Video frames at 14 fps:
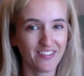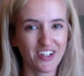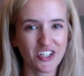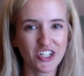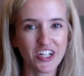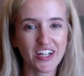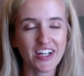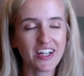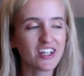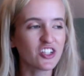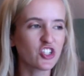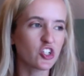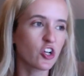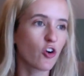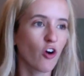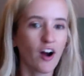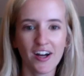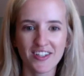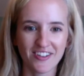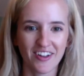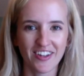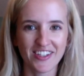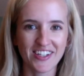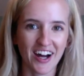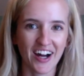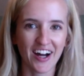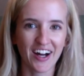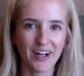to chi, and she cries all the
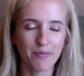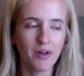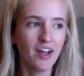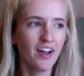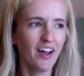time.